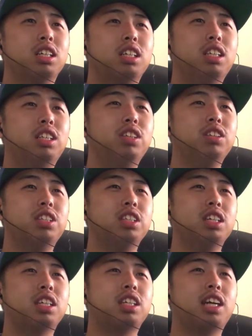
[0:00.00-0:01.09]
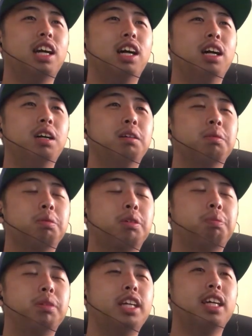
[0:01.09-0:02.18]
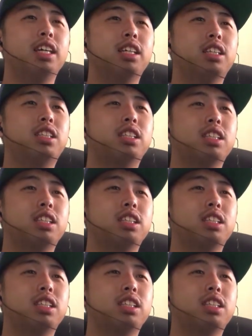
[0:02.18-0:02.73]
You're using a cow dance.